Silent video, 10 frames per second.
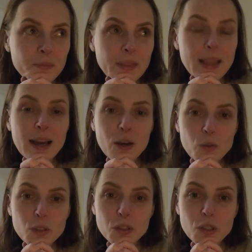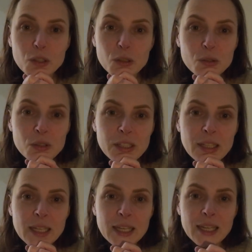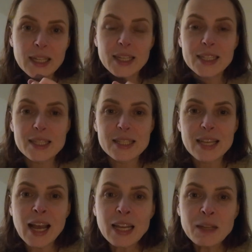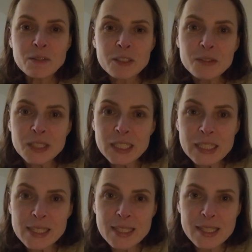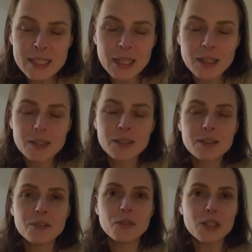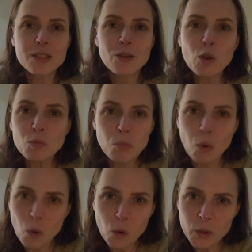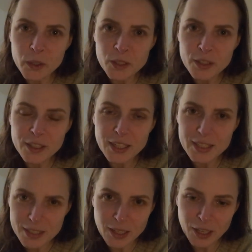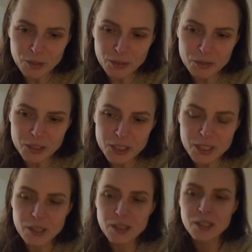Now you know that Sky Rivers was not born as Sky Rivers.